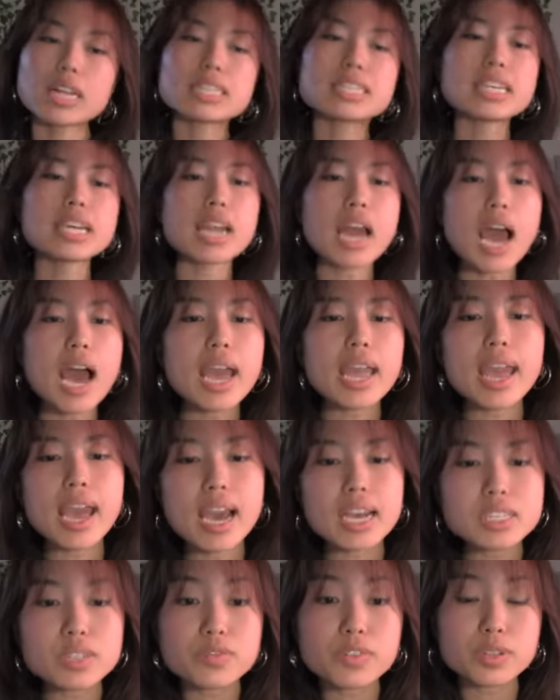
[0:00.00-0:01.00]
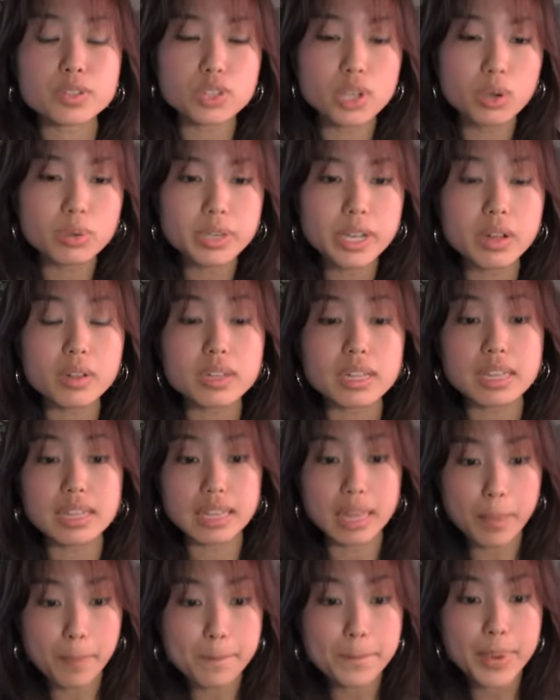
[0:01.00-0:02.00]
Did I ask for toenail
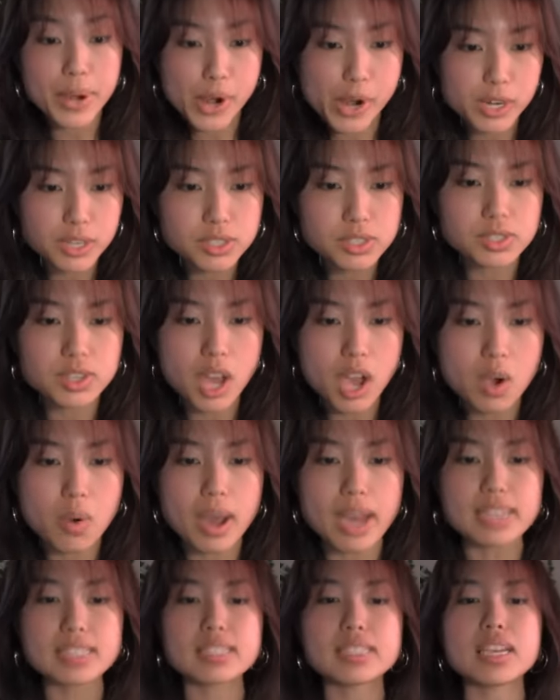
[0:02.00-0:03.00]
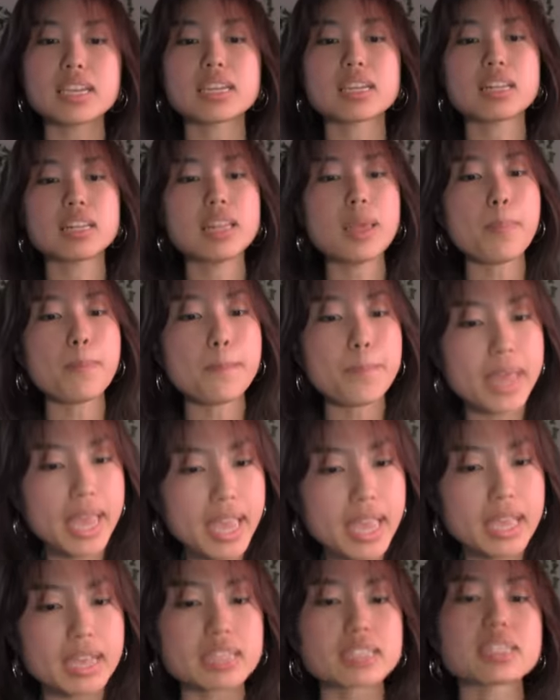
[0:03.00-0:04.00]
clippers? No, I said
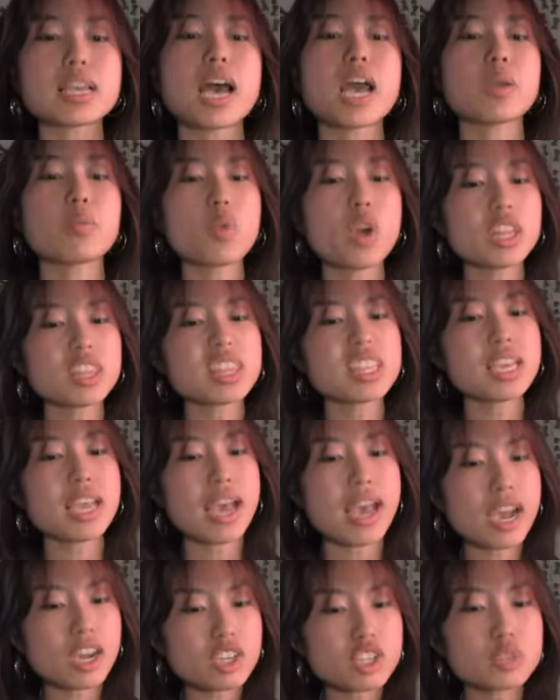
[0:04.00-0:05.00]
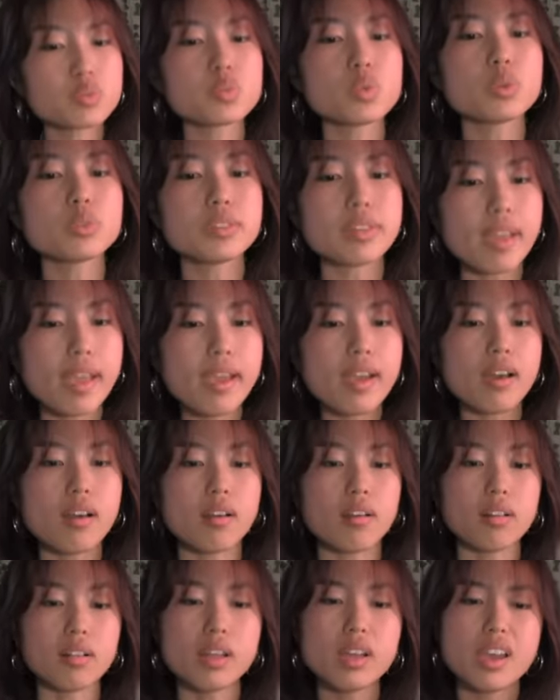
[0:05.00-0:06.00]
clippings. I want the actual
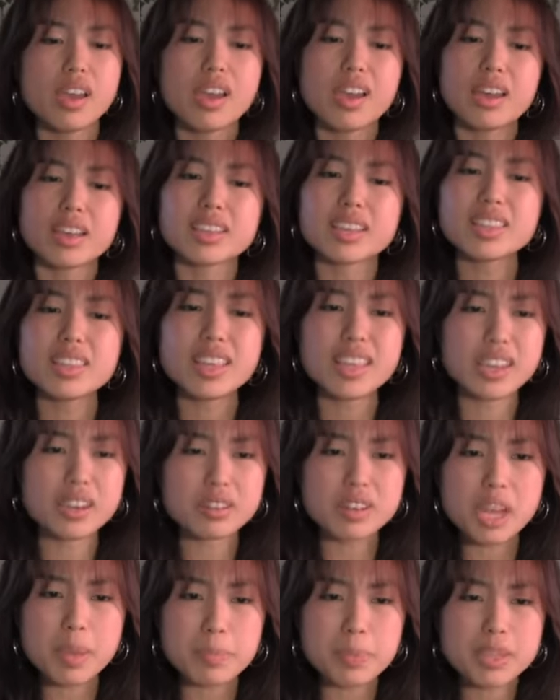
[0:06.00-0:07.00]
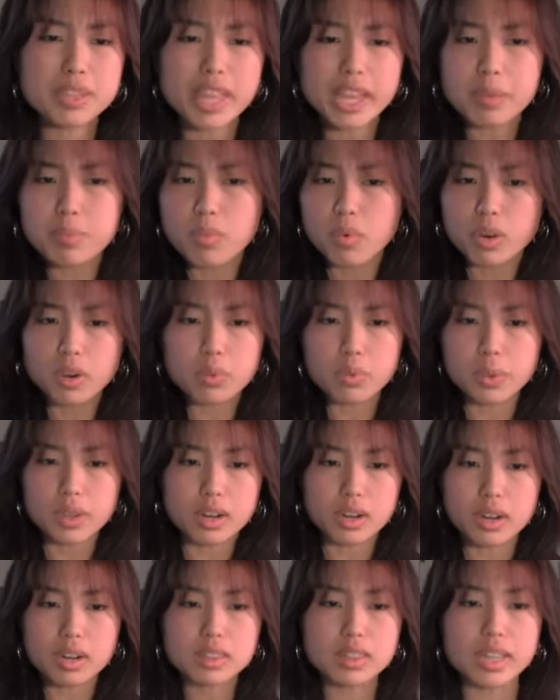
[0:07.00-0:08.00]
nail. Can the internet be like more
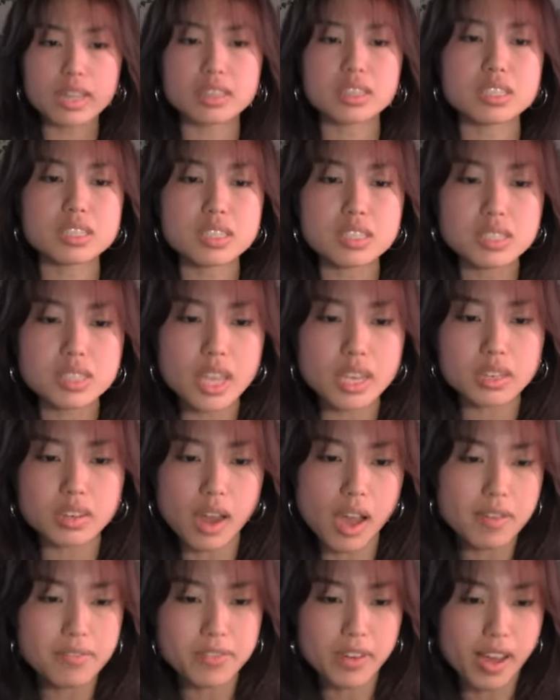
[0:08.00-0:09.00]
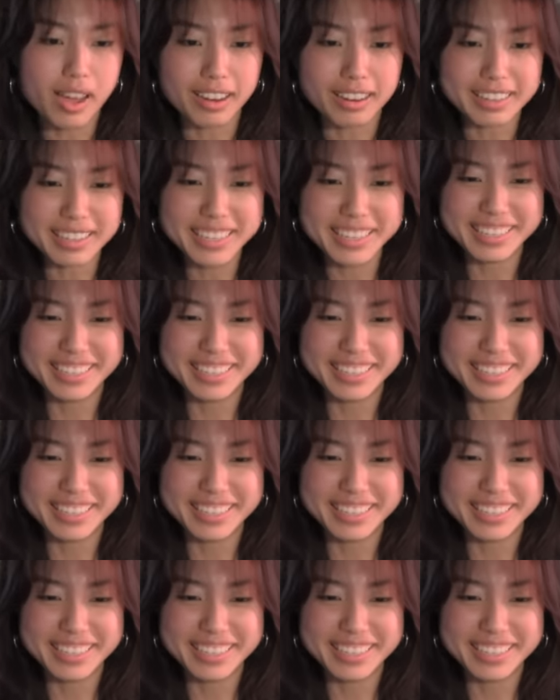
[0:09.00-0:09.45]
weird? Like, this is like not fun.